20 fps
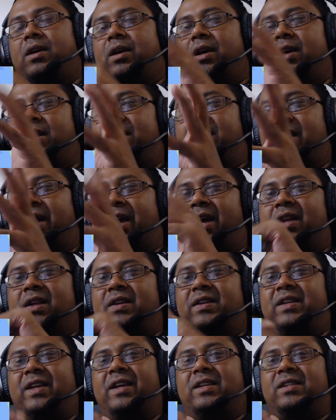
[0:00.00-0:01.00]
it kind
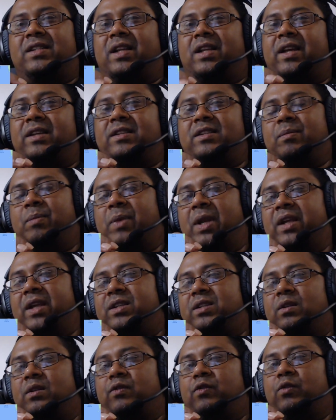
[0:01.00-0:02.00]
of tastes like the
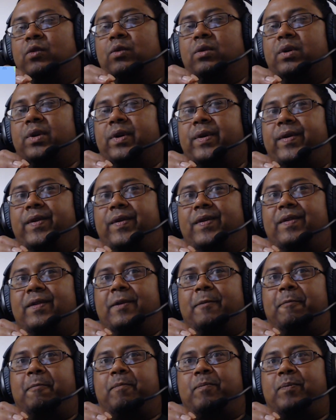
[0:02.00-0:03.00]
Malaysian food.
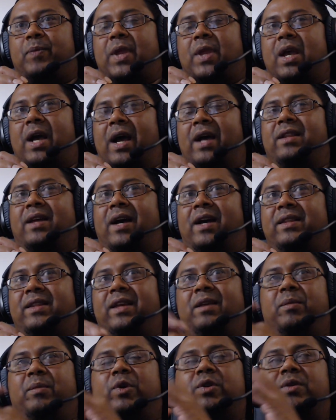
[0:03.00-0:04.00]
I
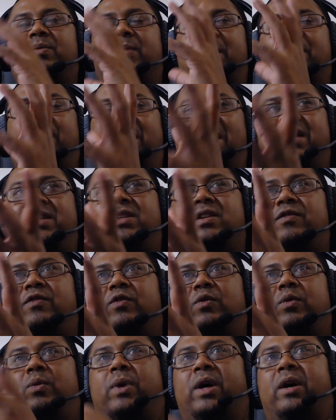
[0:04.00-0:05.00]
think because Malaysian
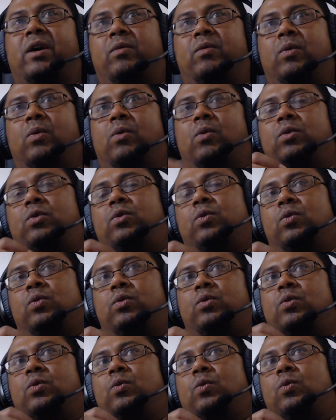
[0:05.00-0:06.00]
food,
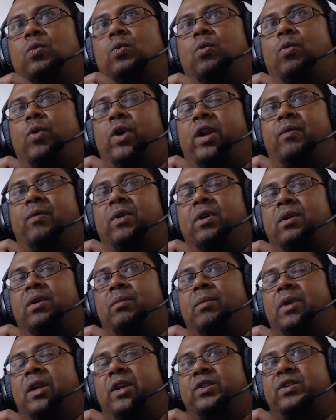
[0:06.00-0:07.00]
to
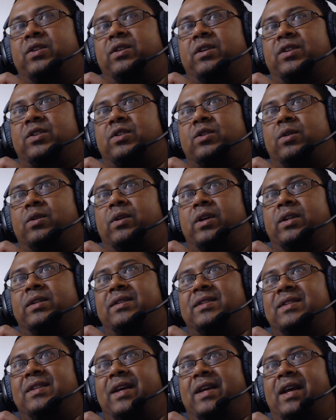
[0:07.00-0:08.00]
whatever Malaysian
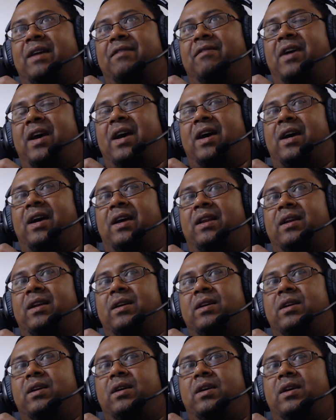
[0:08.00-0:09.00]
restaurants that I've had,
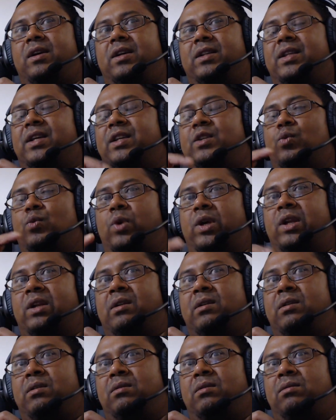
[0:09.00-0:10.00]
there's
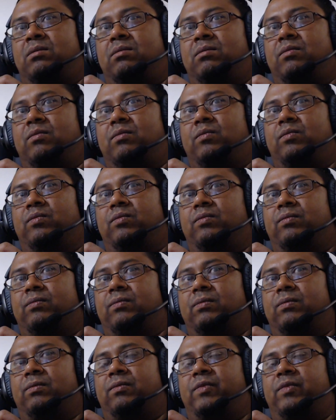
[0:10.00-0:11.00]
one
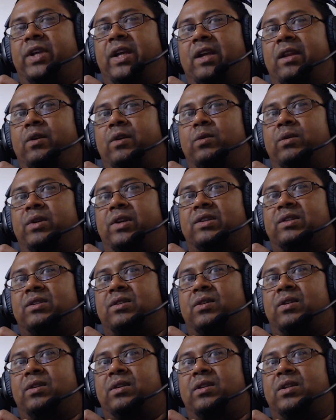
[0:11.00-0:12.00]
really good
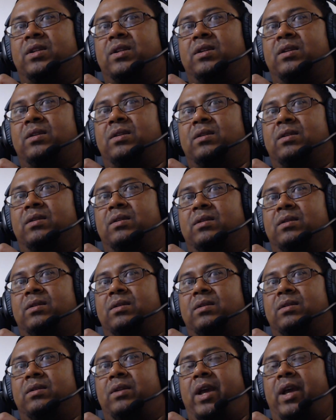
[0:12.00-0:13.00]
restaurant
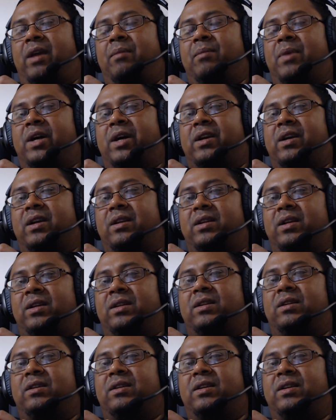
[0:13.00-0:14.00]
in Haymarket
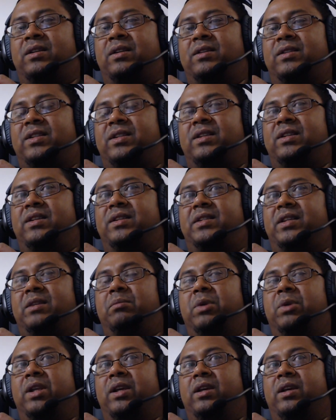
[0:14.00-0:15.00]
in Sydney
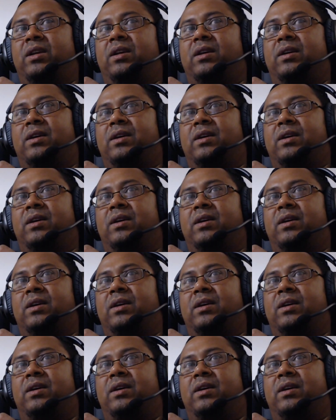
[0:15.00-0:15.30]
CBD.